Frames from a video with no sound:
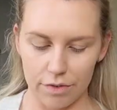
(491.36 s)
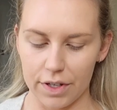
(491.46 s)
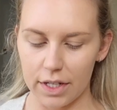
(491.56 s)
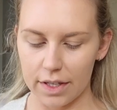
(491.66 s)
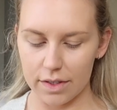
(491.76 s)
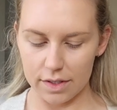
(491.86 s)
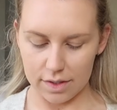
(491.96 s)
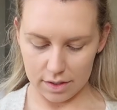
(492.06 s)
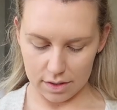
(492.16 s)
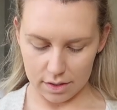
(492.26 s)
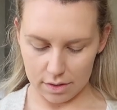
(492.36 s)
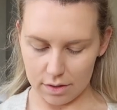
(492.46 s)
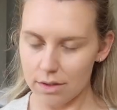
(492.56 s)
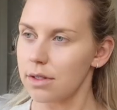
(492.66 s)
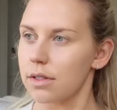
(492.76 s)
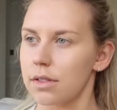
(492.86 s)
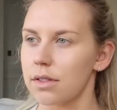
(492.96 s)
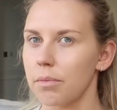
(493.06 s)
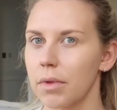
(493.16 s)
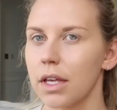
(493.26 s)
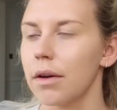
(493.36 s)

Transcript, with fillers: I feel like there's something